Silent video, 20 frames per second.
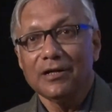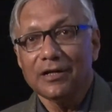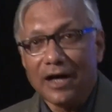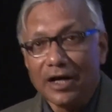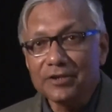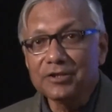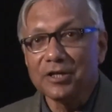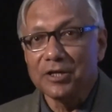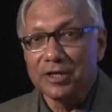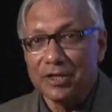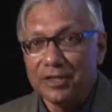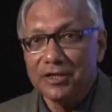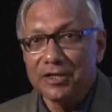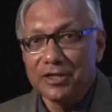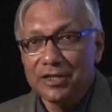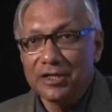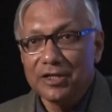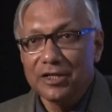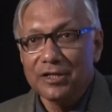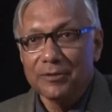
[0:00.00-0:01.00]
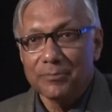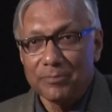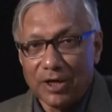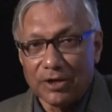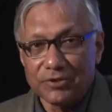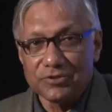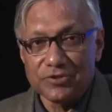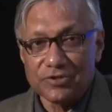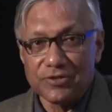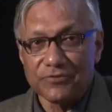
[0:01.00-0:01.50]
other
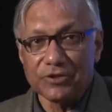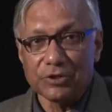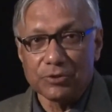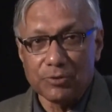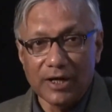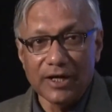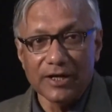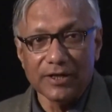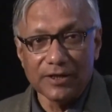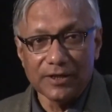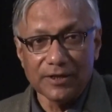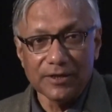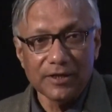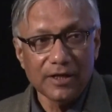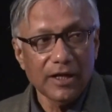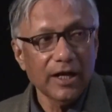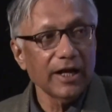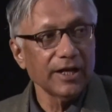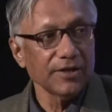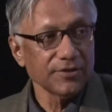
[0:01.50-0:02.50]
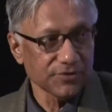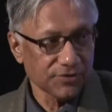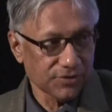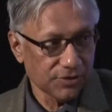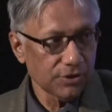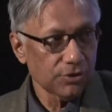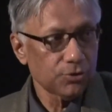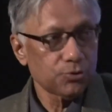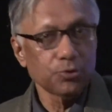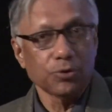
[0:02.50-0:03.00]
branches of inquiry,
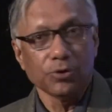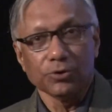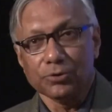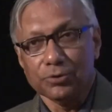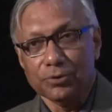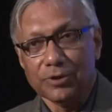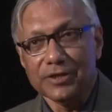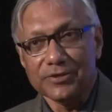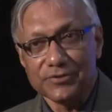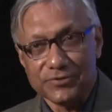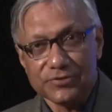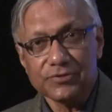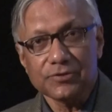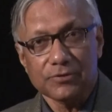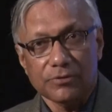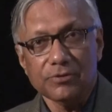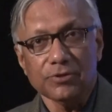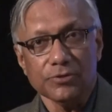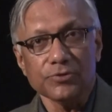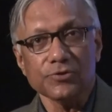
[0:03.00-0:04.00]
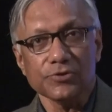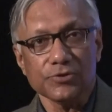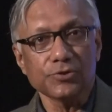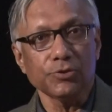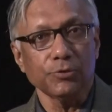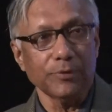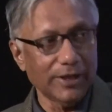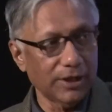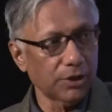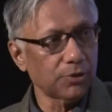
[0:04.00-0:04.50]
as Shugoto has
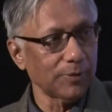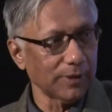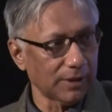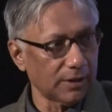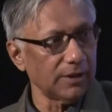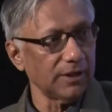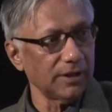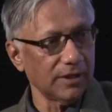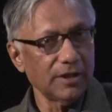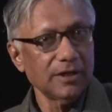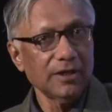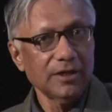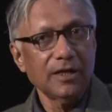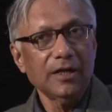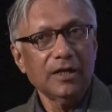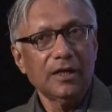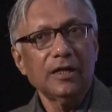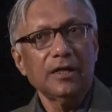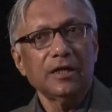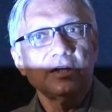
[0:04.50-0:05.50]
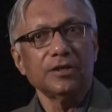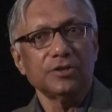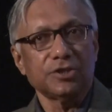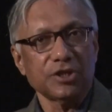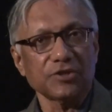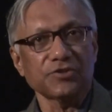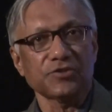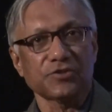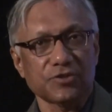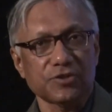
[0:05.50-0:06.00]
so eloquently
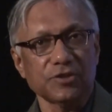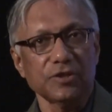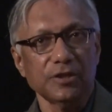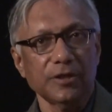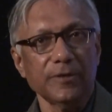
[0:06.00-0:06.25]
just